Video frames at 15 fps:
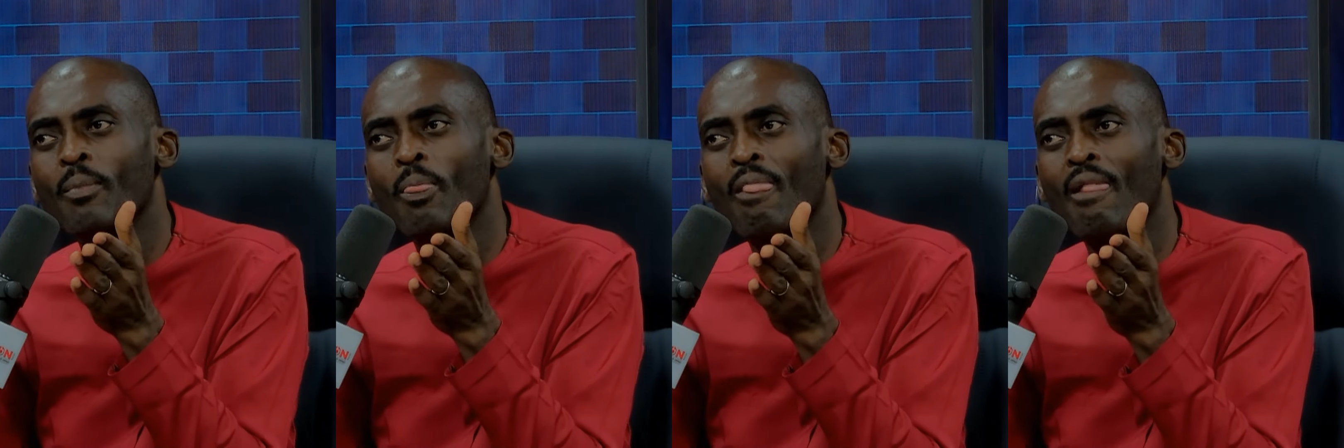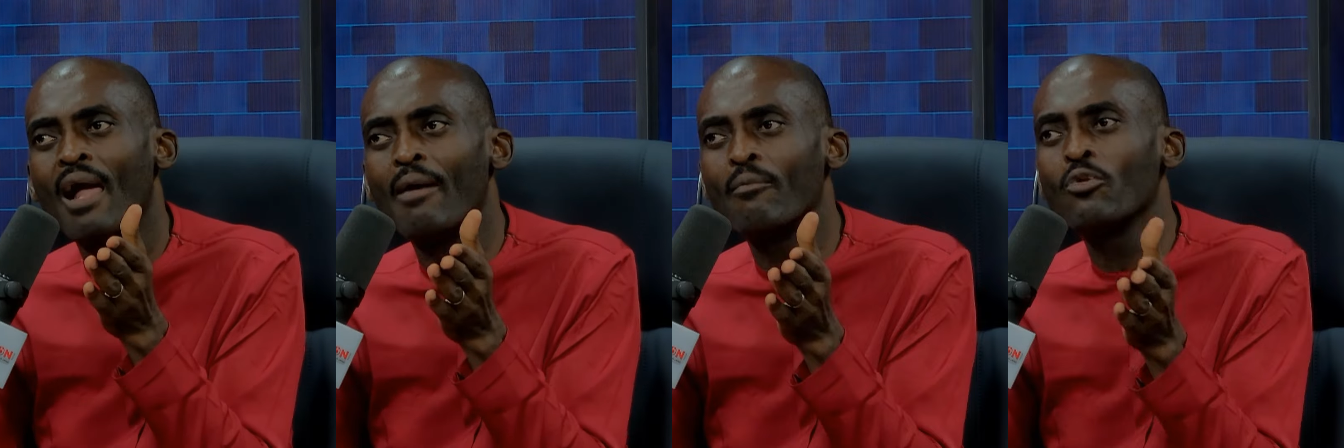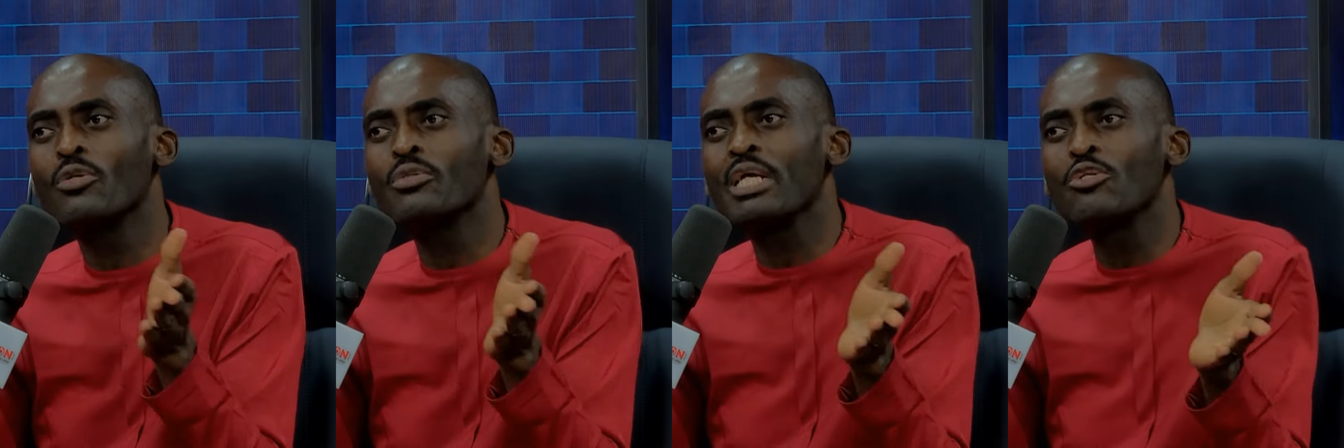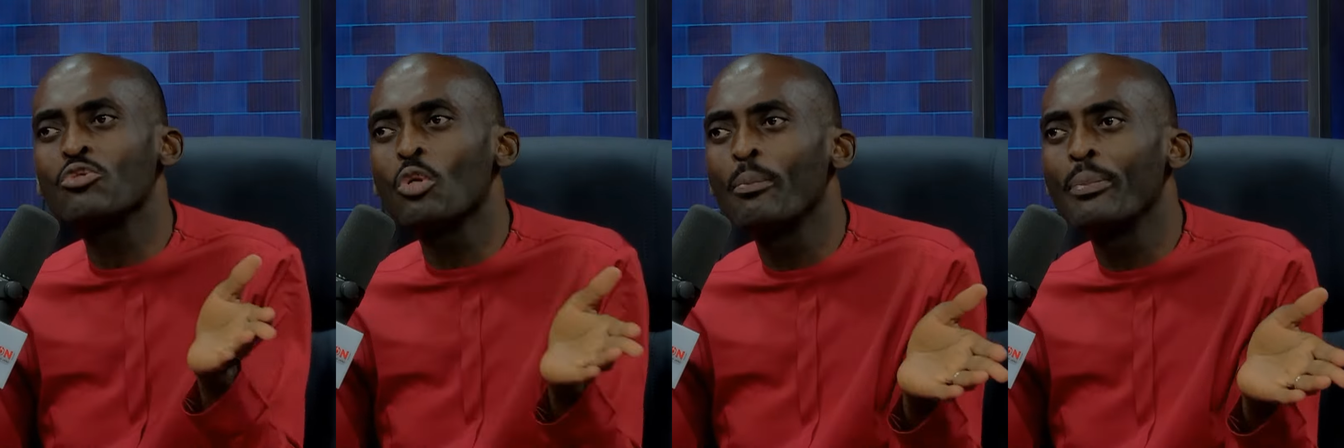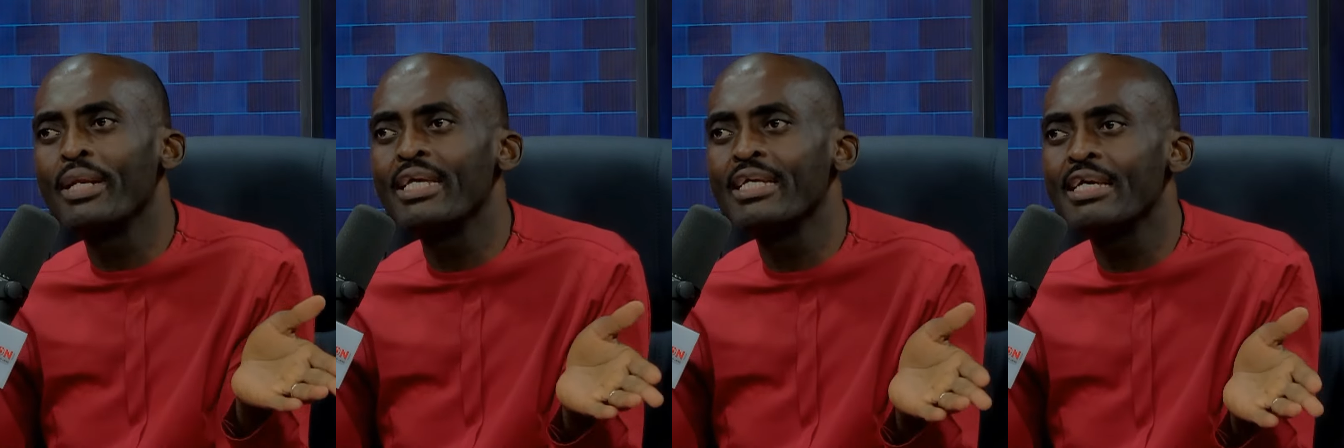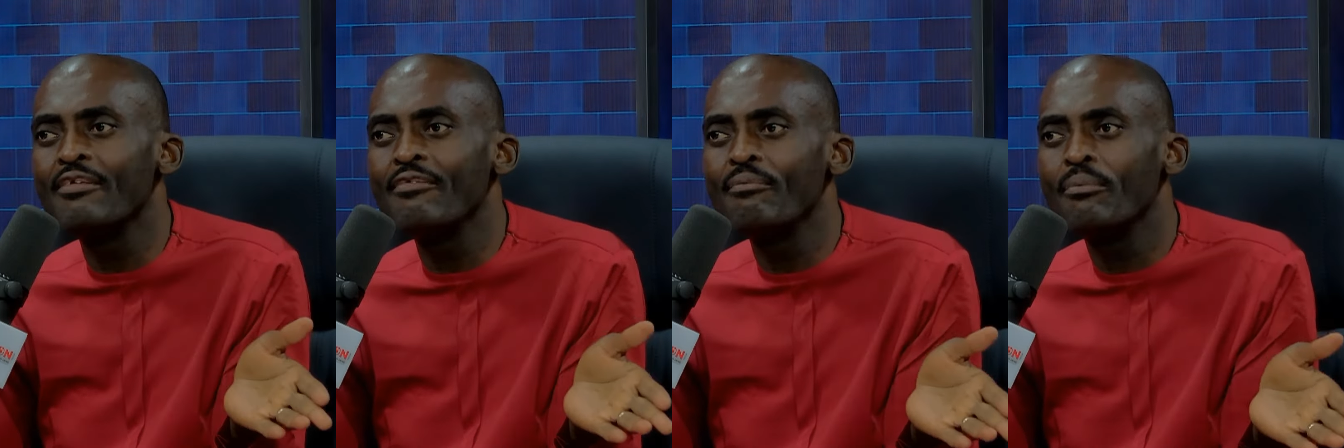I'm not trying to bring
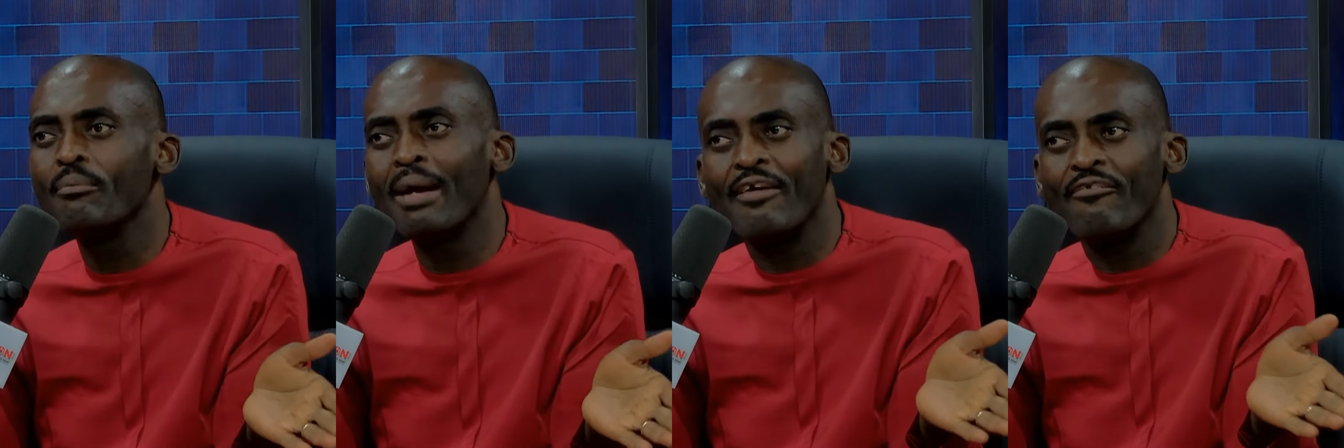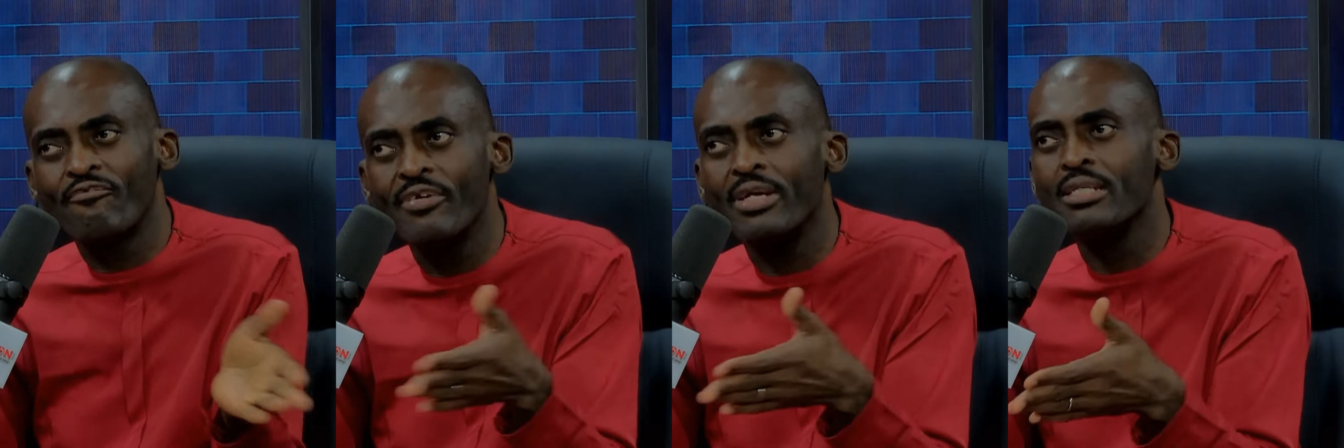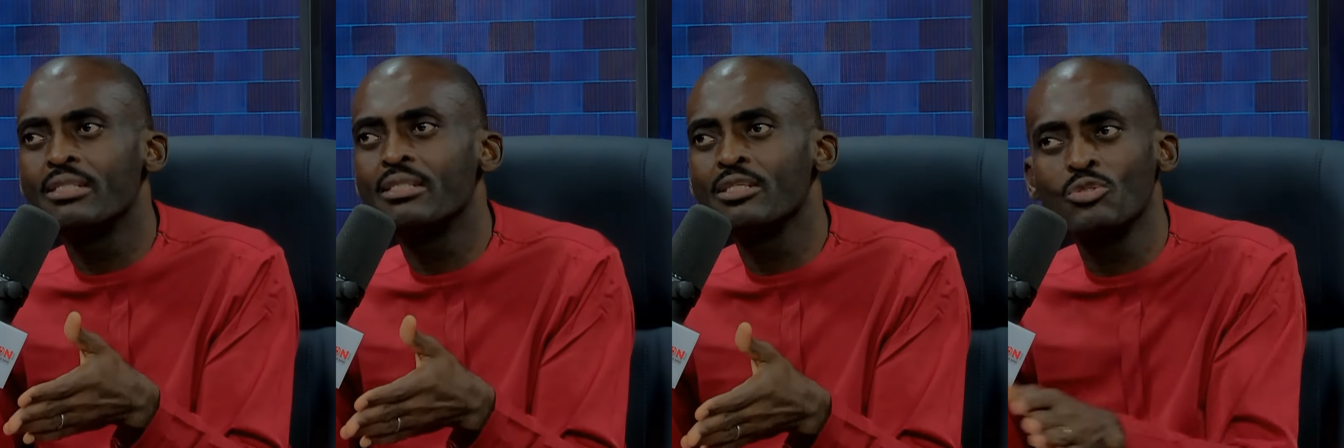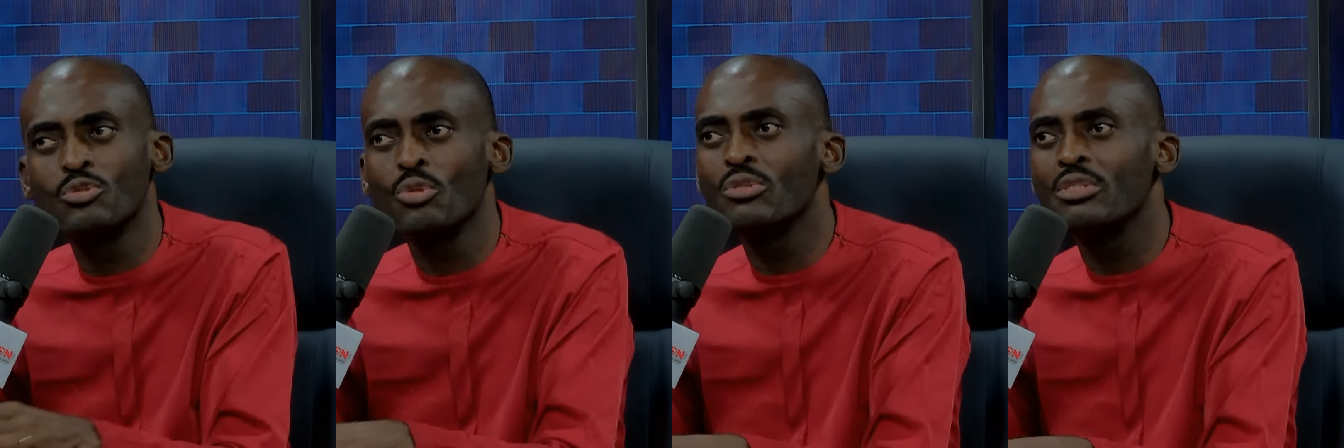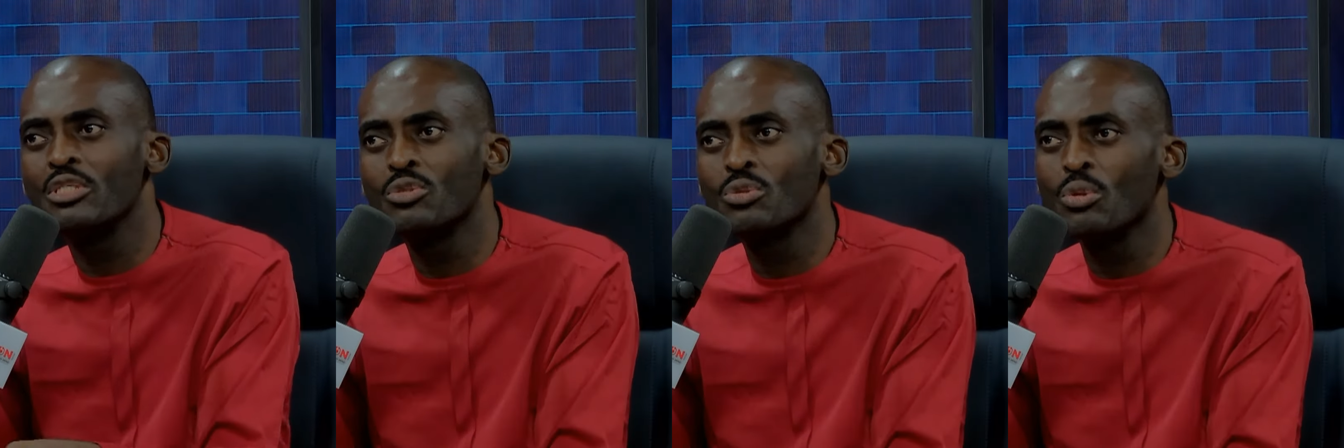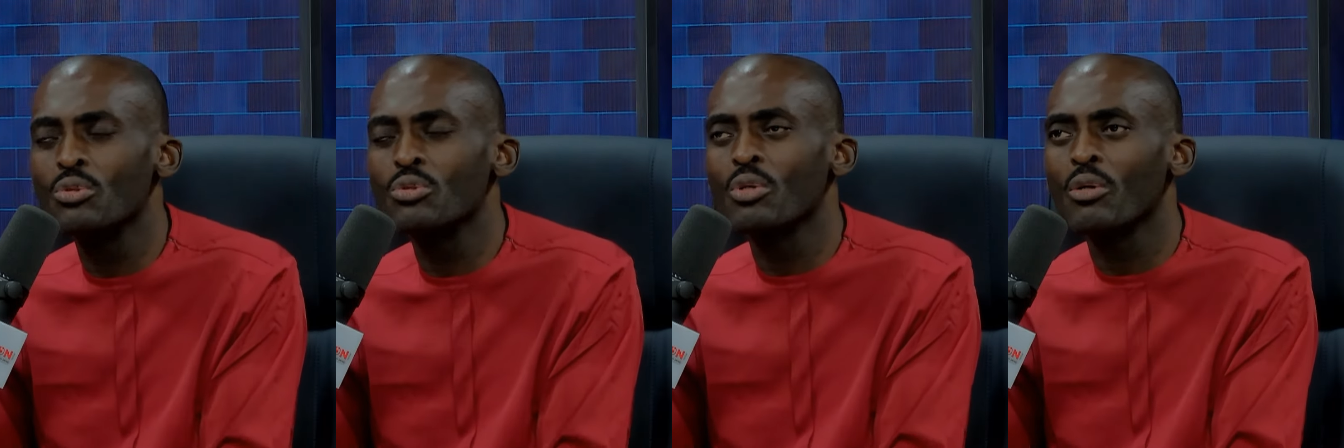in my faith into this
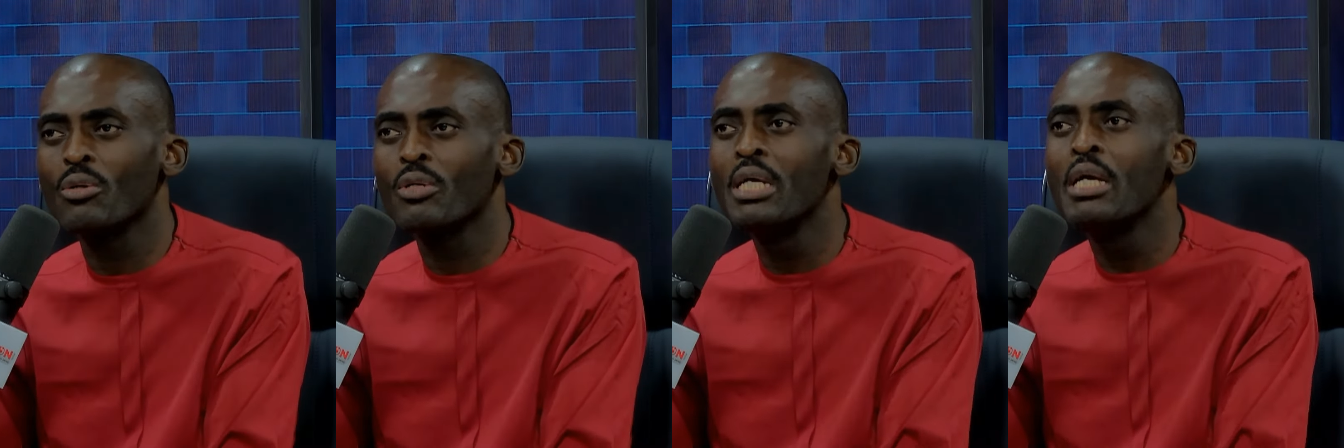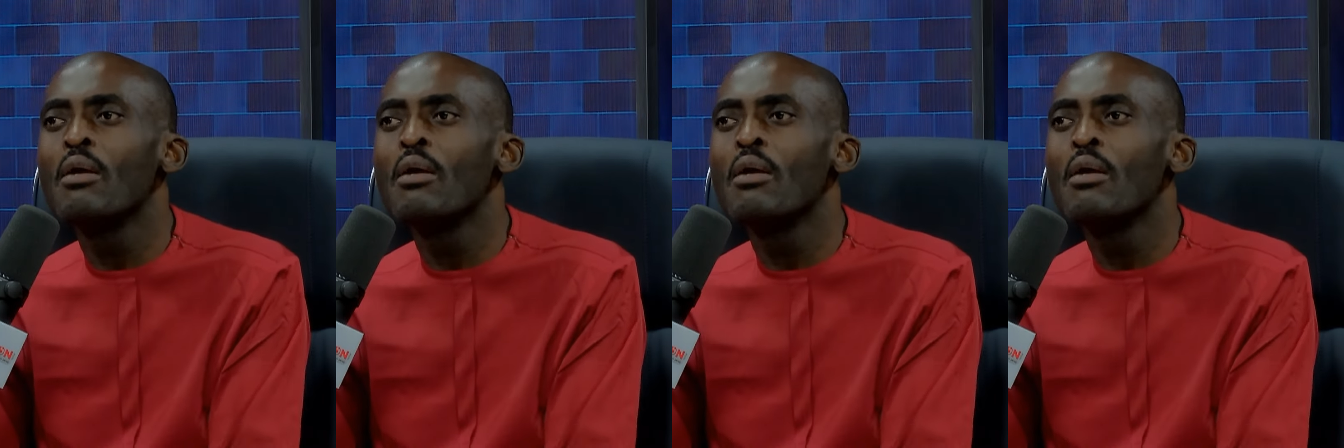whole talk,